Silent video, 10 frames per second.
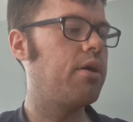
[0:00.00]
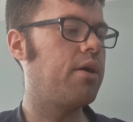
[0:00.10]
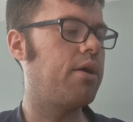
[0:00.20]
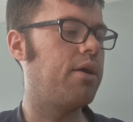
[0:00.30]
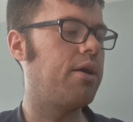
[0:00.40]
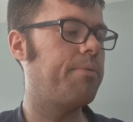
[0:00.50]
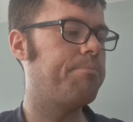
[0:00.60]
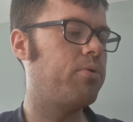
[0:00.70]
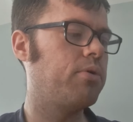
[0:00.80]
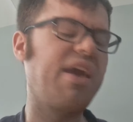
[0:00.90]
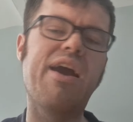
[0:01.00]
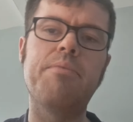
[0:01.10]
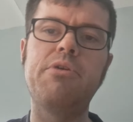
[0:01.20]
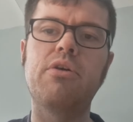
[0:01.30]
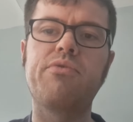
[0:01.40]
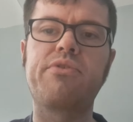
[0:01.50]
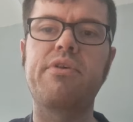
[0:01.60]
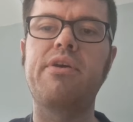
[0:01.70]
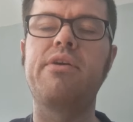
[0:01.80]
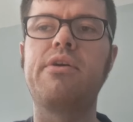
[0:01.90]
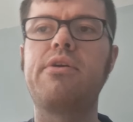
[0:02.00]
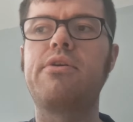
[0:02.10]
Obviously,